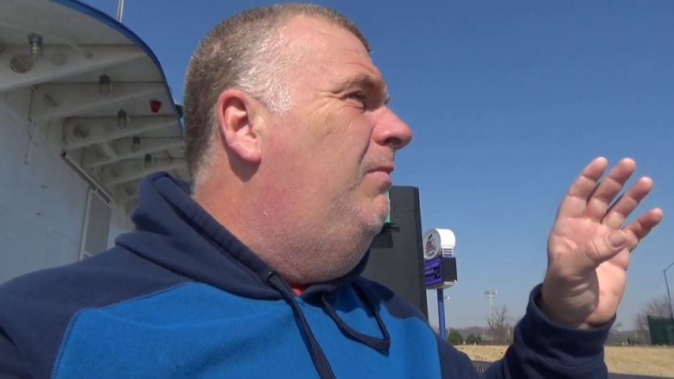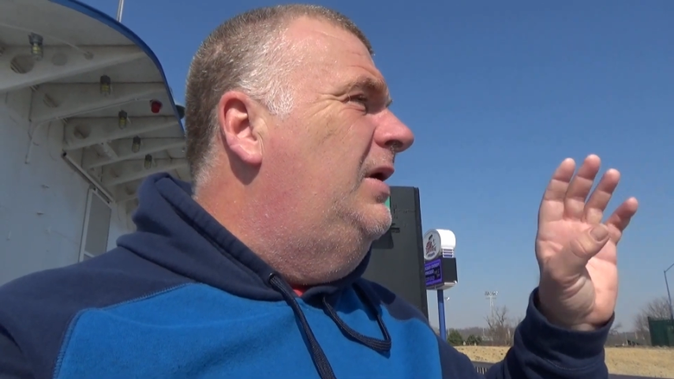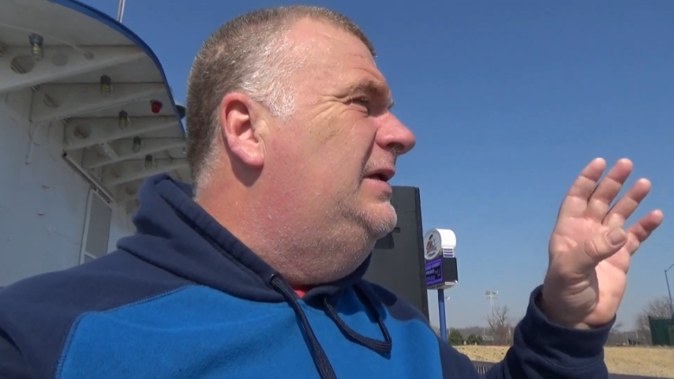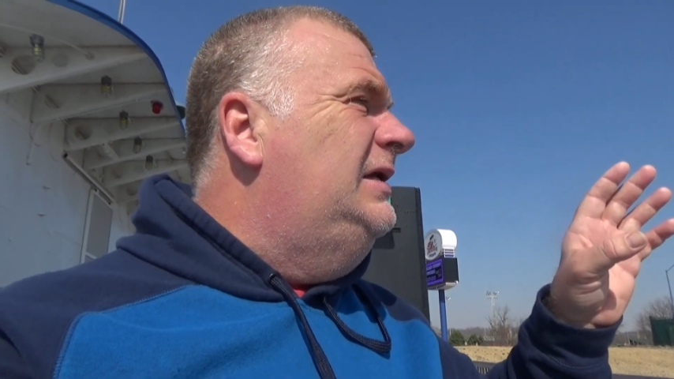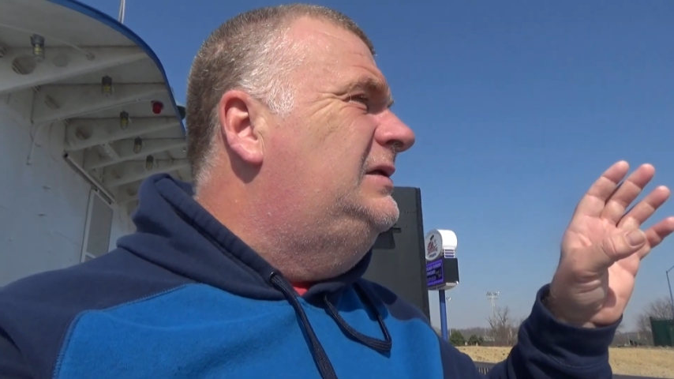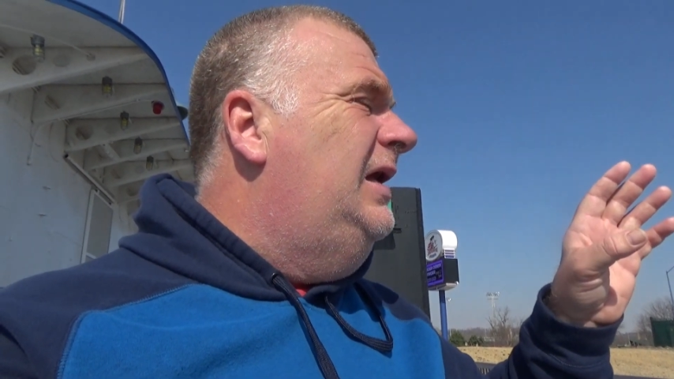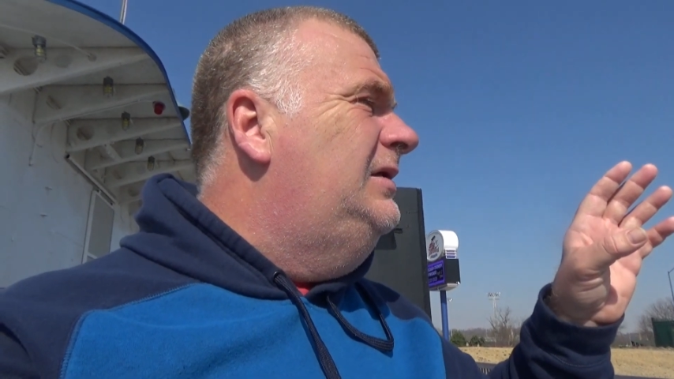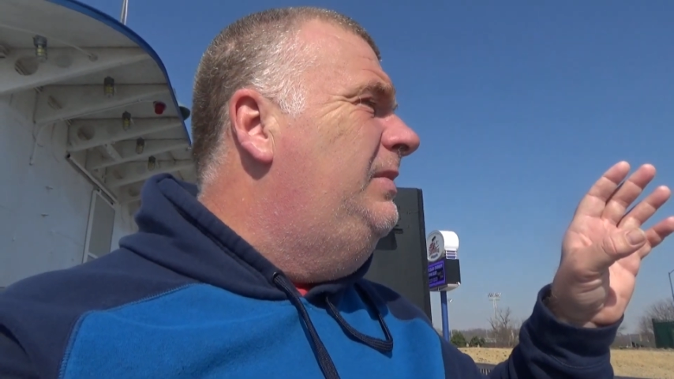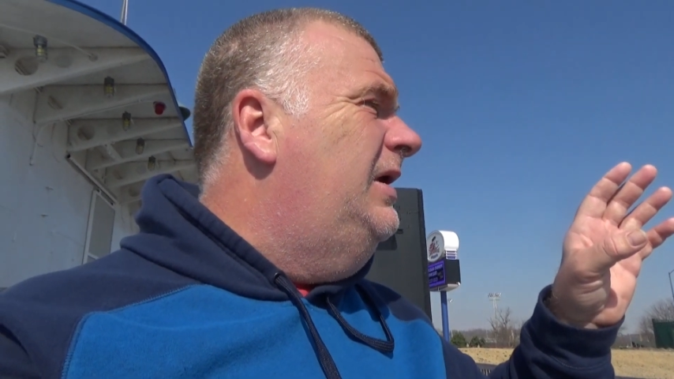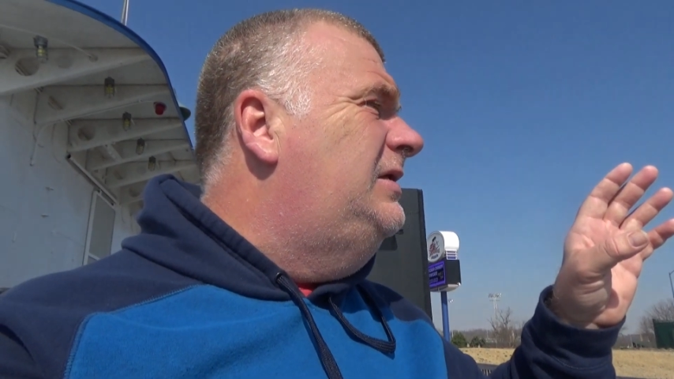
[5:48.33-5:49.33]
Mondays
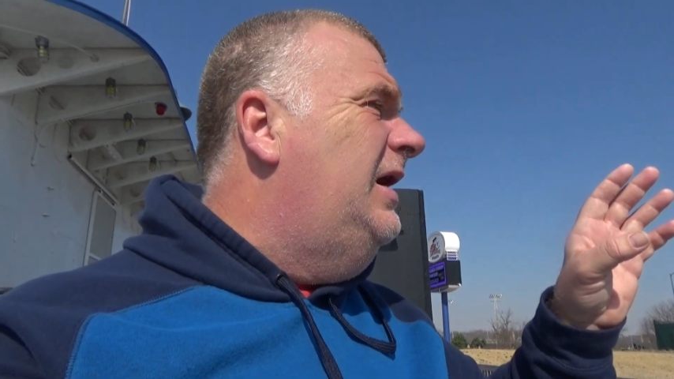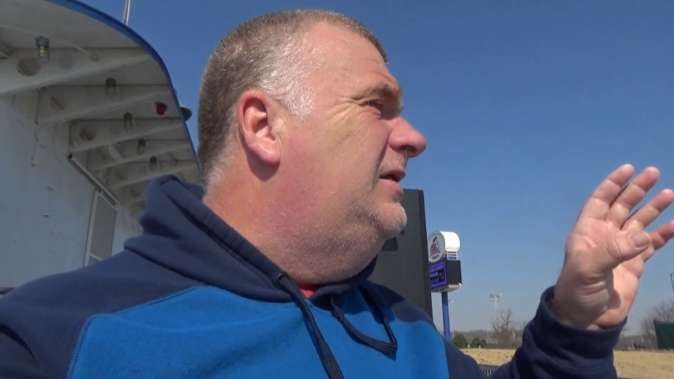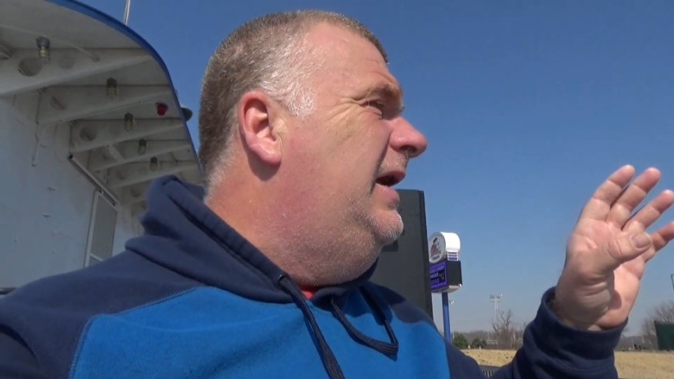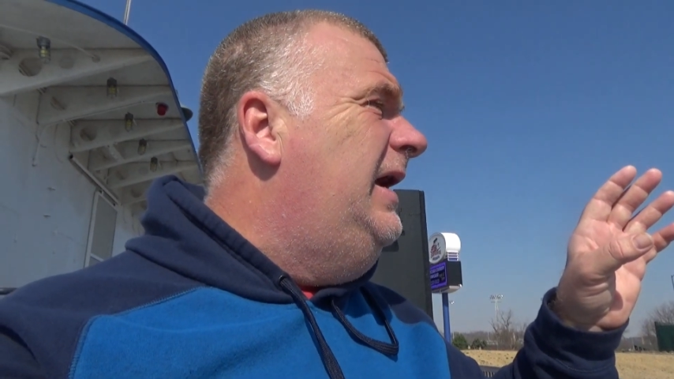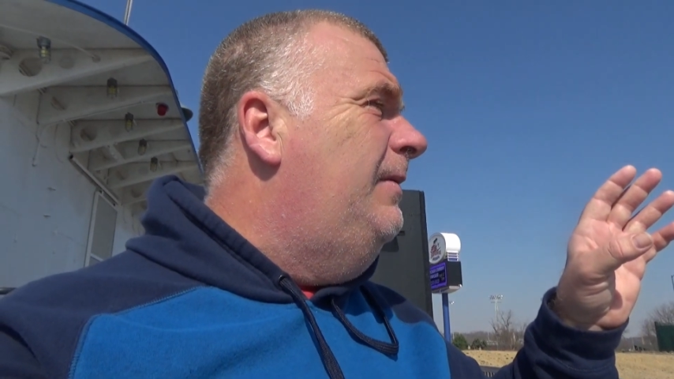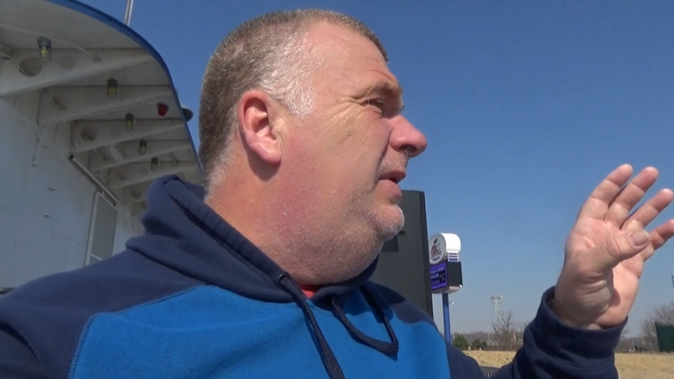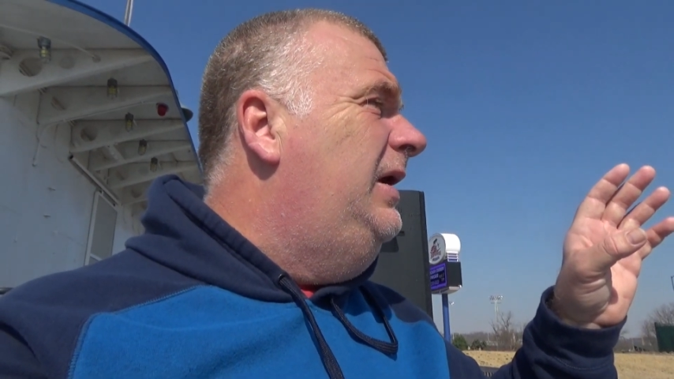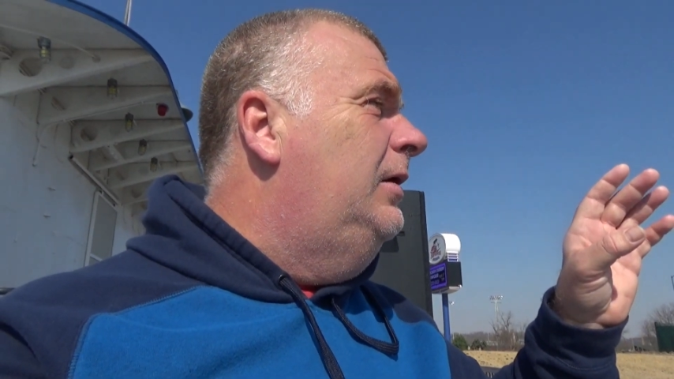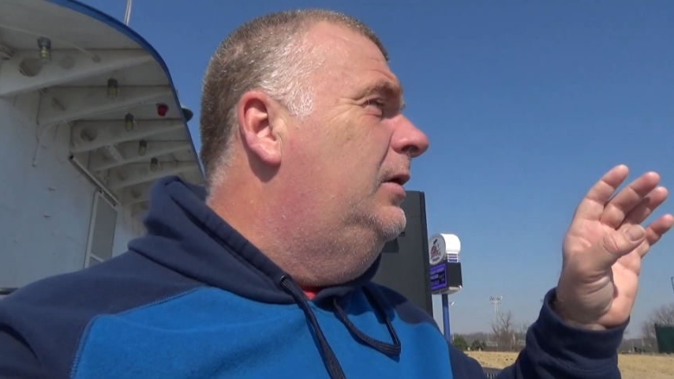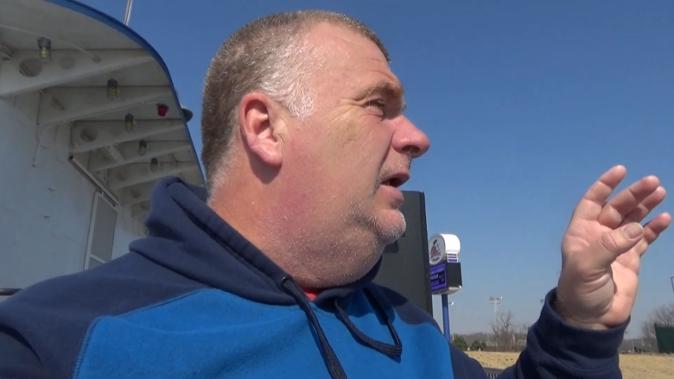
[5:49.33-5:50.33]
tend to be a dead day up
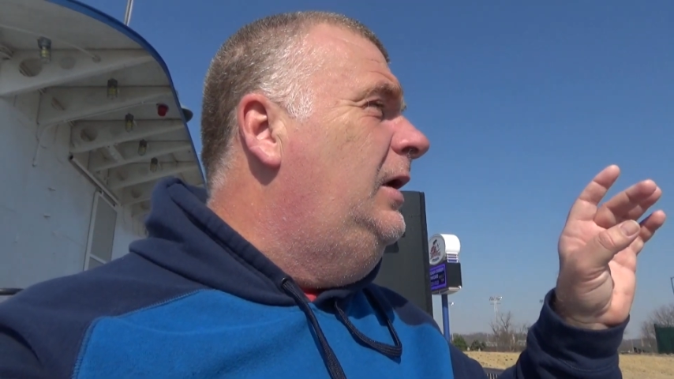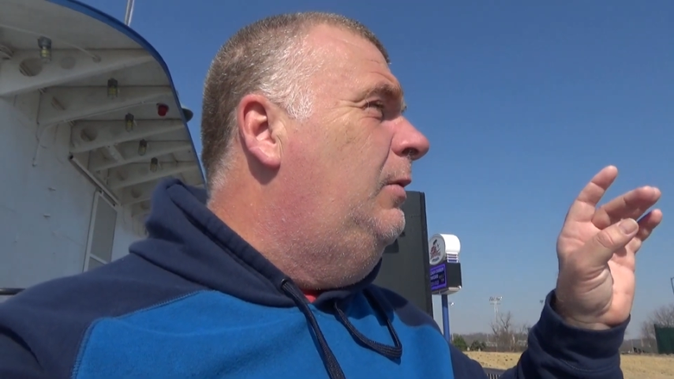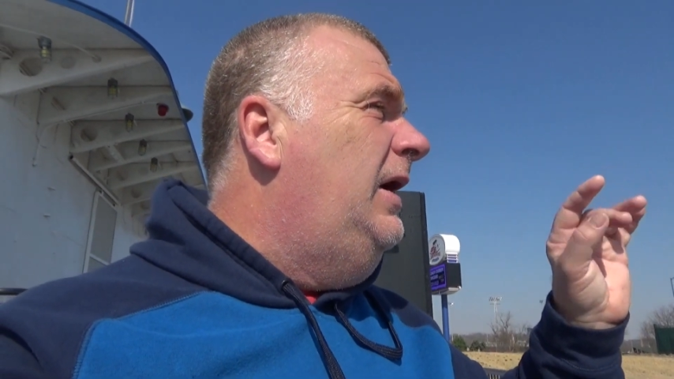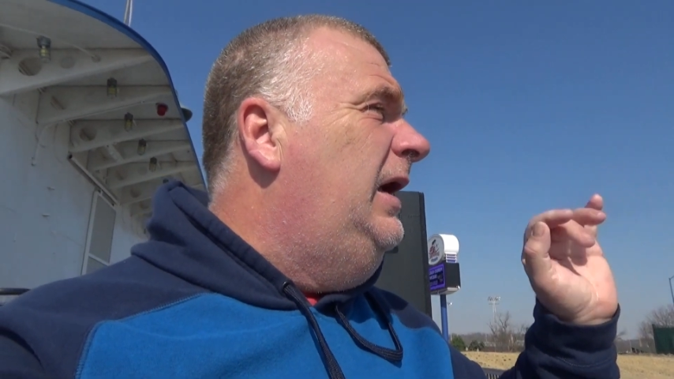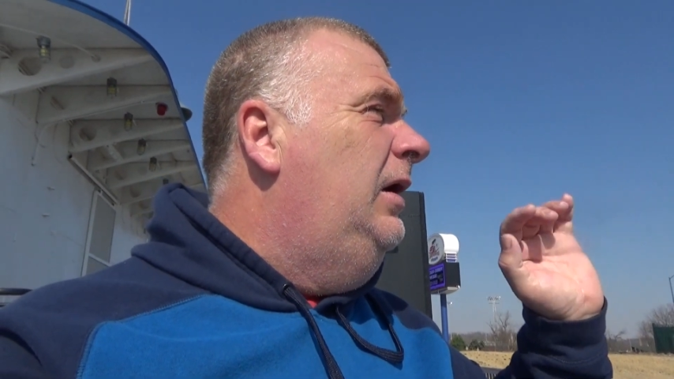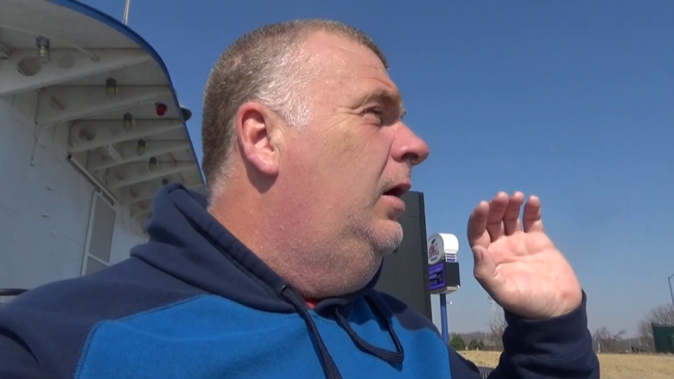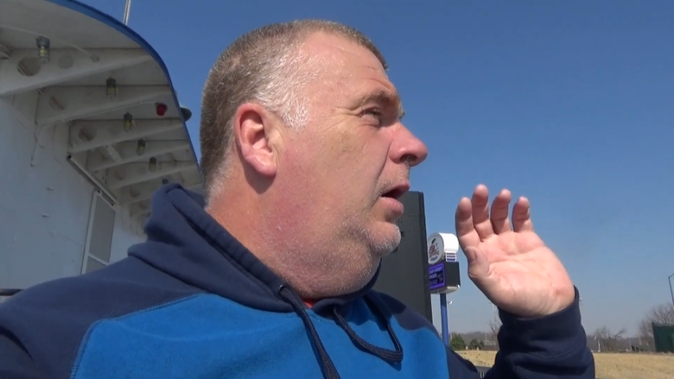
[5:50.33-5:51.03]
here anyway,